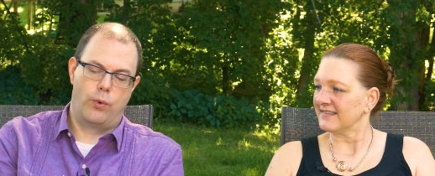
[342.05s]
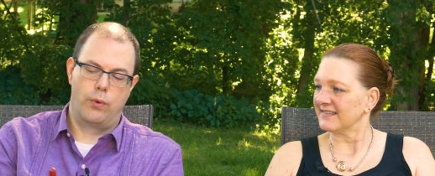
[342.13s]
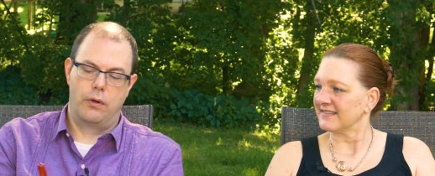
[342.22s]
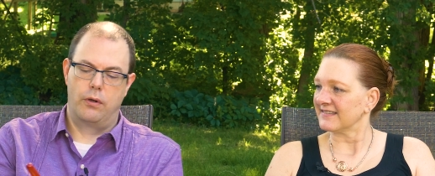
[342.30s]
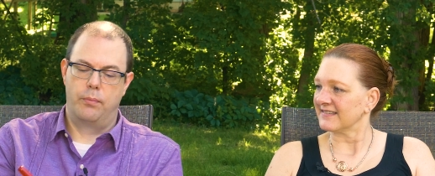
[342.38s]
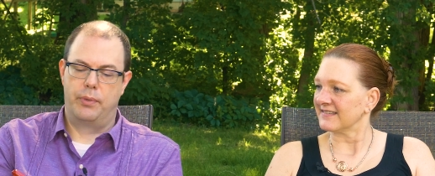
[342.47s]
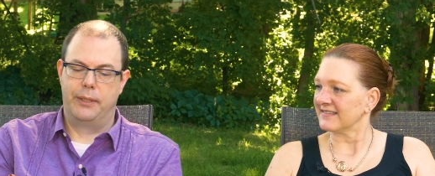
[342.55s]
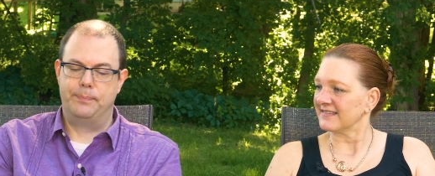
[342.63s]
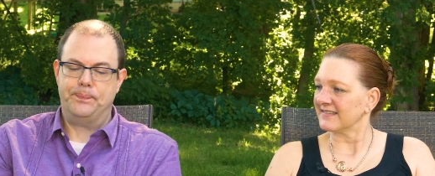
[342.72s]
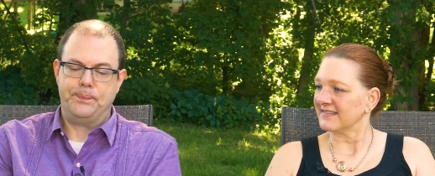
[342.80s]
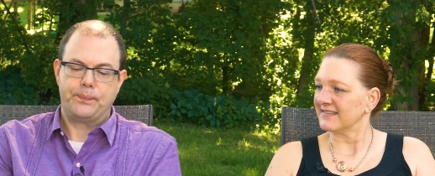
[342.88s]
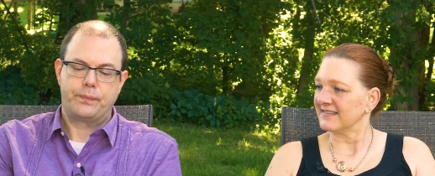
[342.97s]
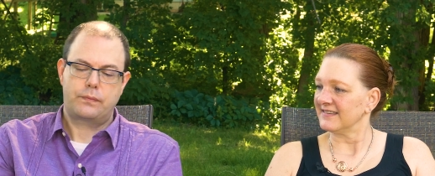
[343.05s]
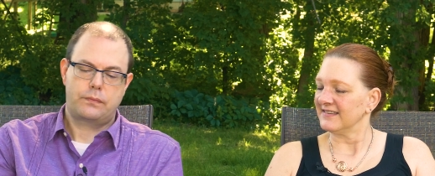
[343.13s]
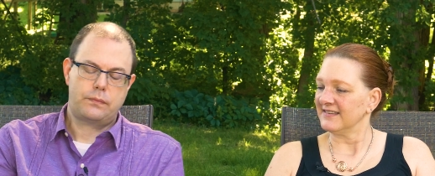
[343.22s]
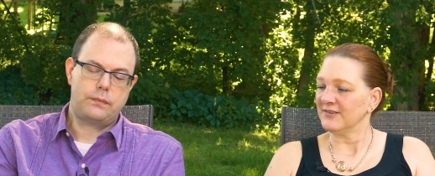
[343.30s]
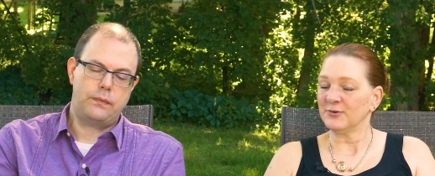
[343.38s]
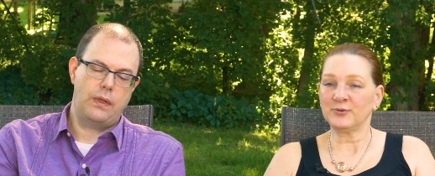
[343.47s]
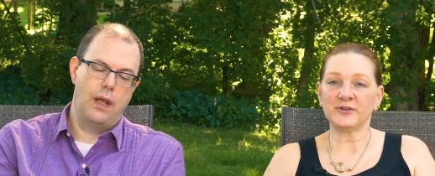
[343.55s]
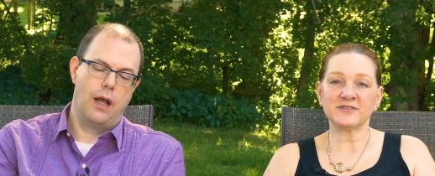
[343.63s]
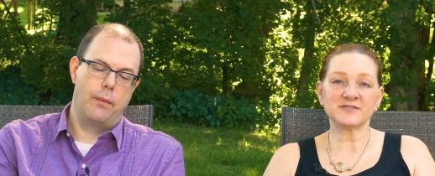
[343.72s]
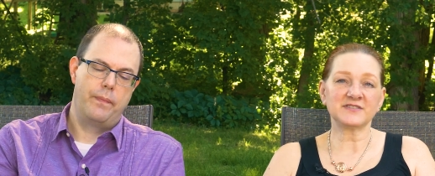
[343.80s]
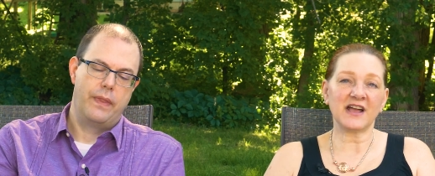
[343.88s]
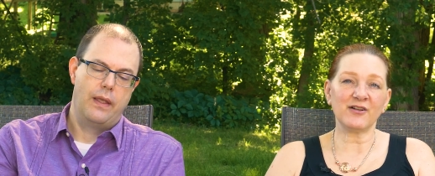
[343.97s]
Speaker 1: order, but
Speaker 2: who
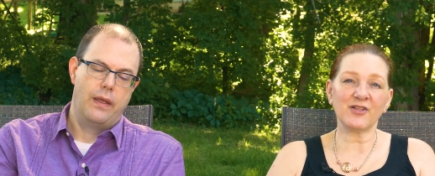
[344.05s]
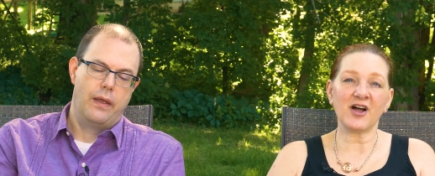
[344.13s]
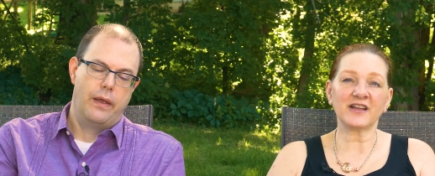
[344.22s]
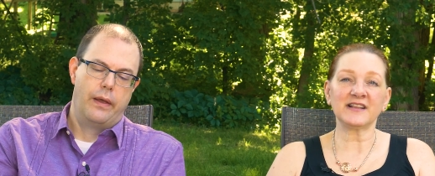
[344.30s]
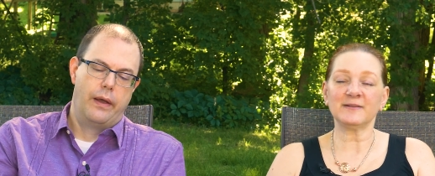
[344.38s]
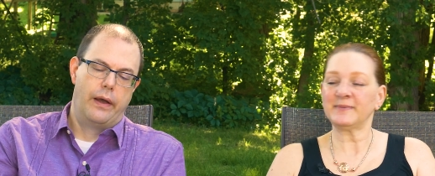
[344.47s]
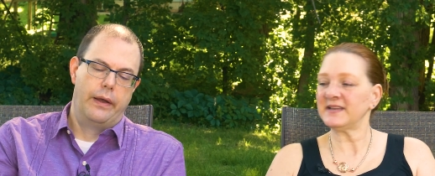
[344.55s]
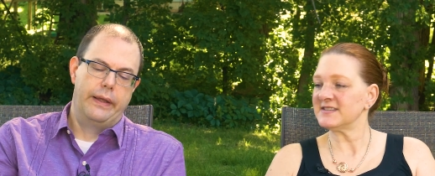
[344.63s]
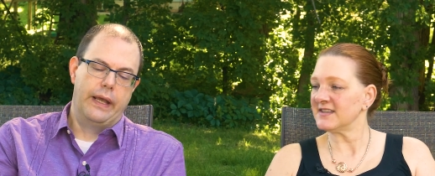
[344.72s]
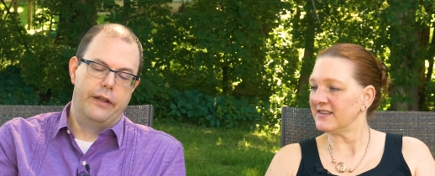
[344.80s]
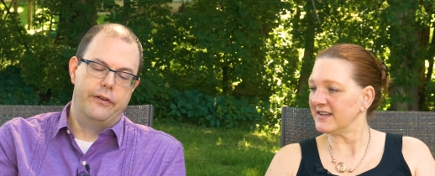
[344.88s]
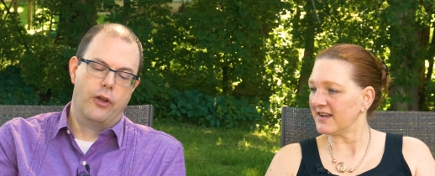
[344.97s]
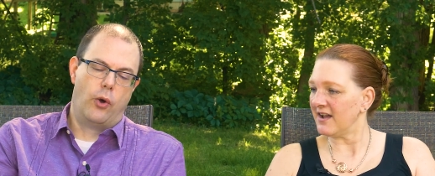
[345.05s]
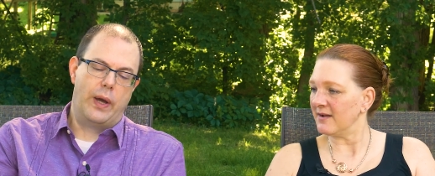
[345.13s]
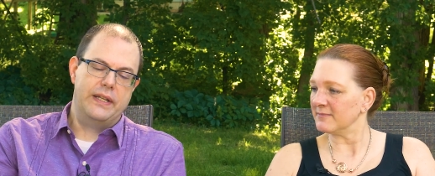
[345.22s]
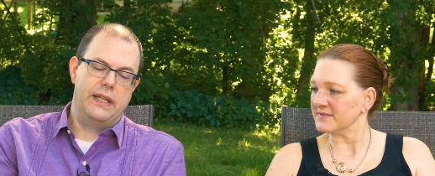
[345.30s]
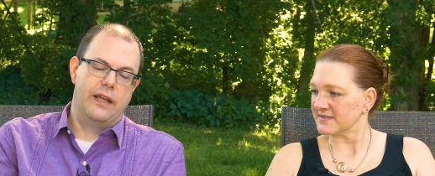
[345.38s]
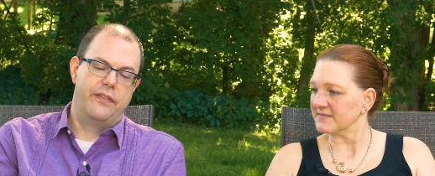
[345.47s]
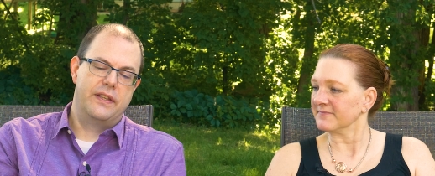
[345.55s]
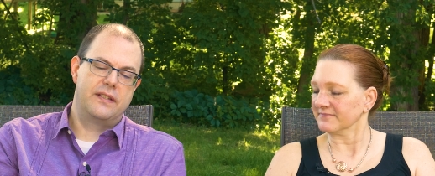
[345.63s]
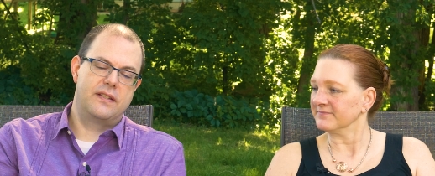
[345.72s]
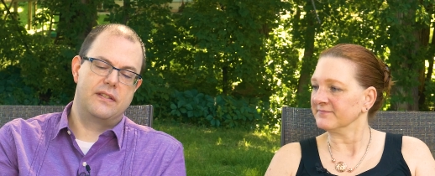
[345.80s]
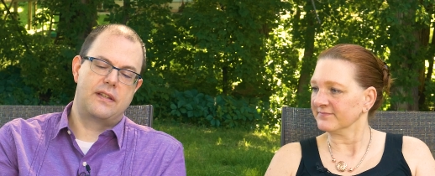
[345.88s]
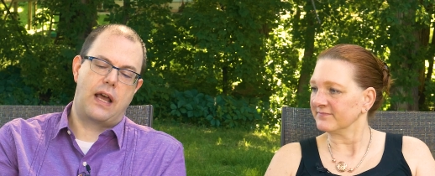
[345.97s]
knows um, how long it'll be yeah, it no comes. idea.
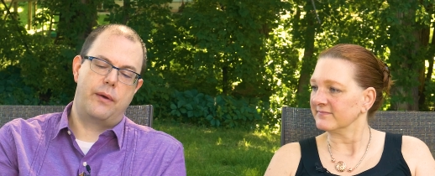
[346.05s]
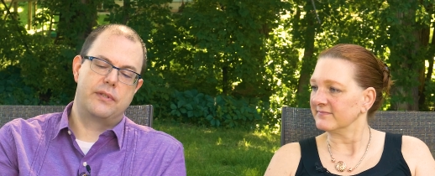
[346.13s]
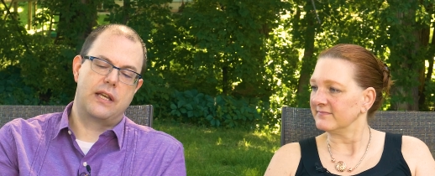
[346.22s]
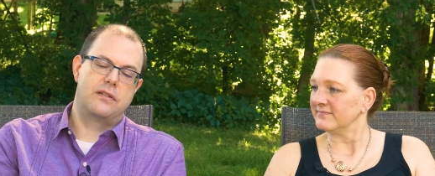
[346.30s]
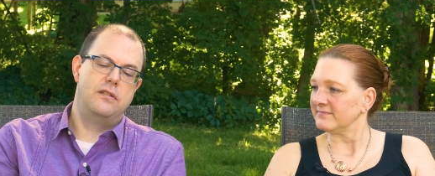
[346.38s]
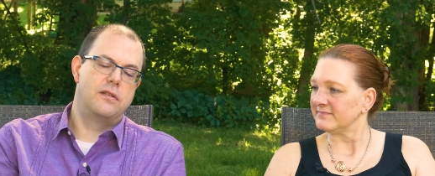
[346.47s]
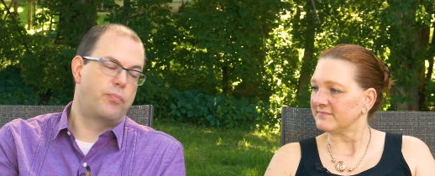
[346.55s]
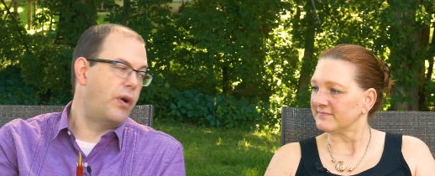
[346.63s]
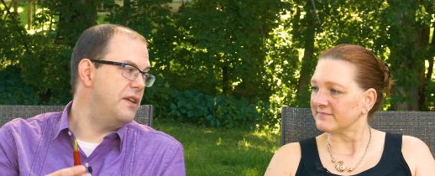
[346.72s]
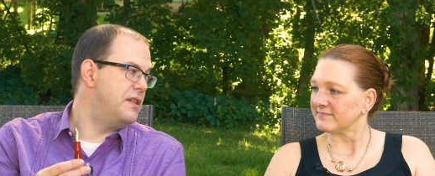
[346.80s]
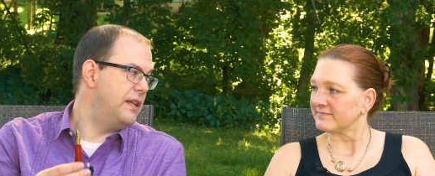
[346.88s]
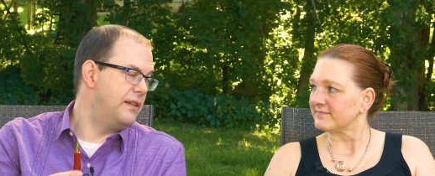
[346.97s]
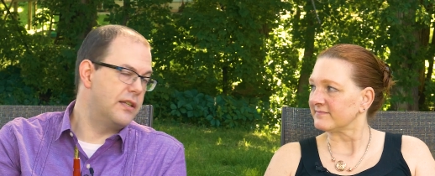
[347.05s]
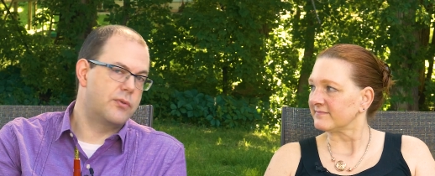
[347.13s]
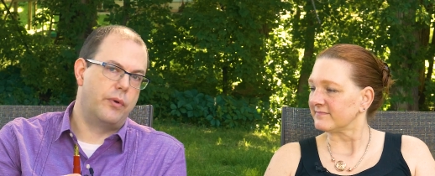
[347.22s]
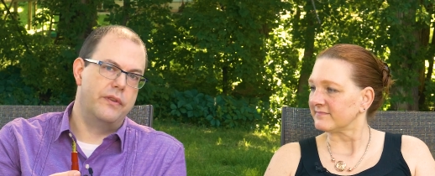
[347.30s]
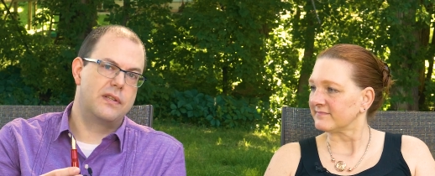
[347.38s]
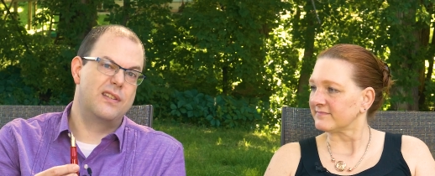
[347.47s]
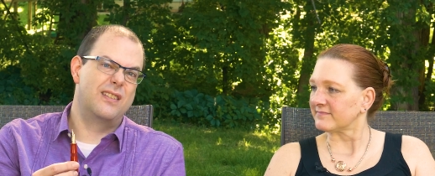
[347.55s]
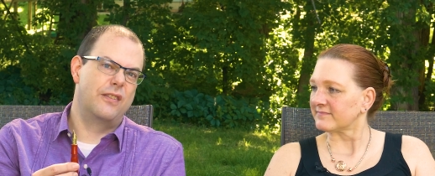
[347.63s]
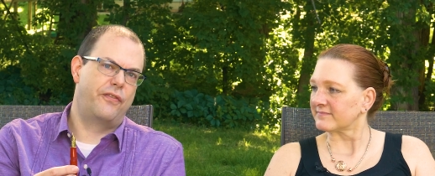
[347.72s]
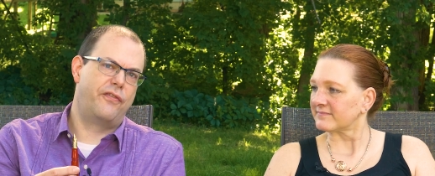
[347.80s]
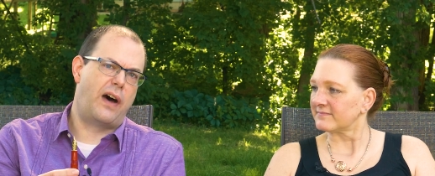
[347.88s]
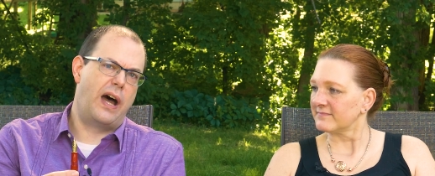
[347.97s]
Speaker 1: This is, I was actually surprised to get this one. This is
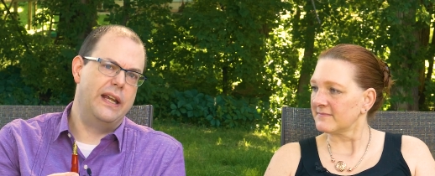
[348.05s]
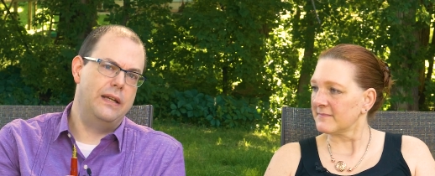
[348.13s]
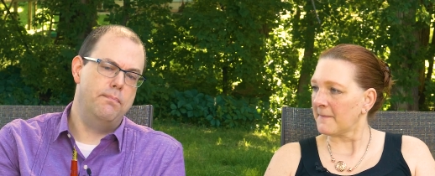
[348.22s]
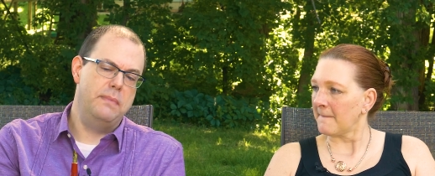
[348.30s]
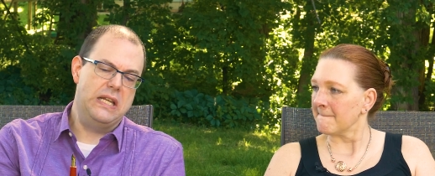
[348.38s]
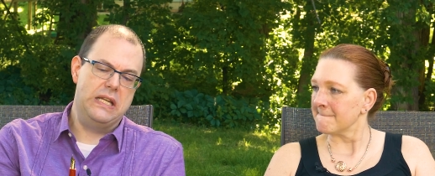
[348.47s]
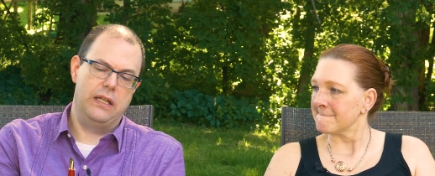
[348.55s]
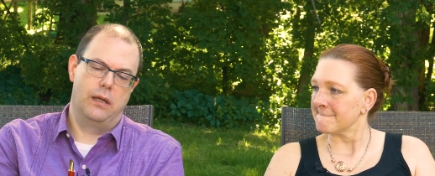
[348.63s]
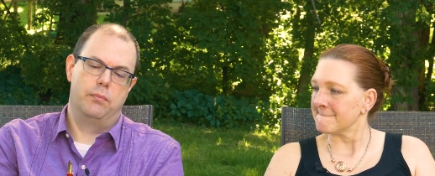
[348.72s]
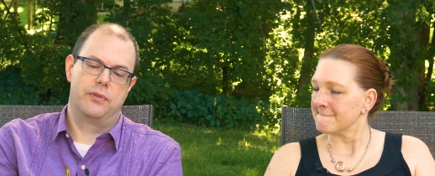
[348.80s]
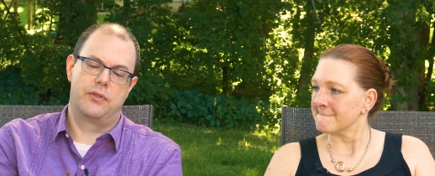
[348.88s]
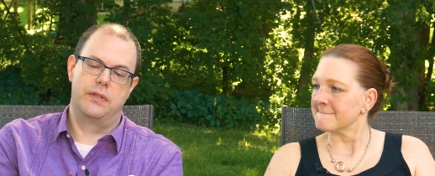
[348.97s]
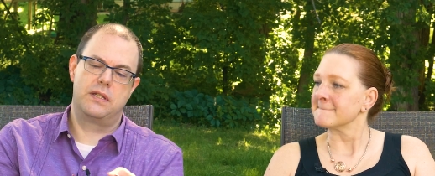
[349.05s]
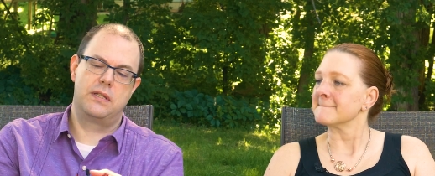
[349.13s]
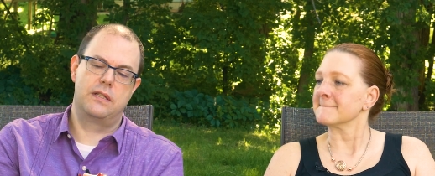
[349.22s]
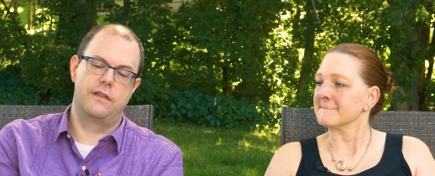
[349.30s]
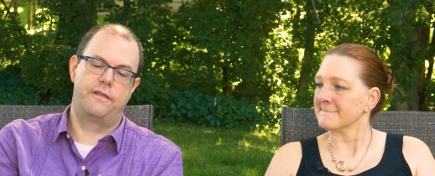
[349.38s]
the fine medium. So this is